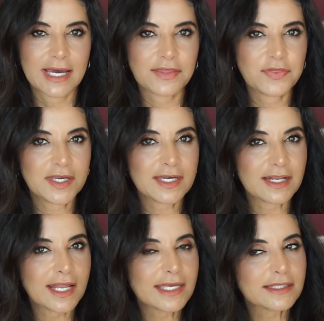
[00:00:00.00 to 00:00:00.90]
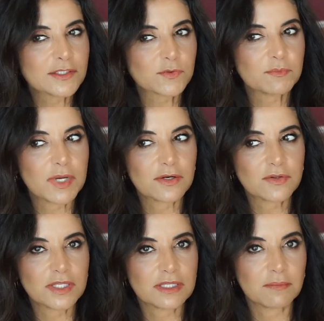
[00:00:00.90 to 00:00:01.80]
I think I like this one
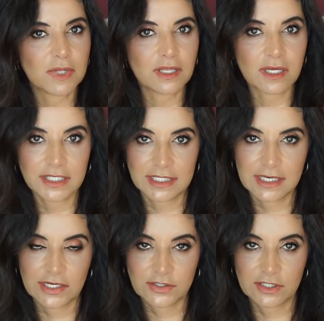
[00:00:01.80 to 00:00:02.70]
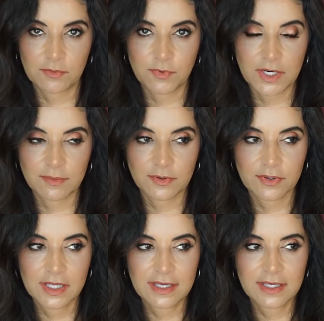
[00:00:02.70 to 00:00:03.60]
better than the Milani eyeshadow primer.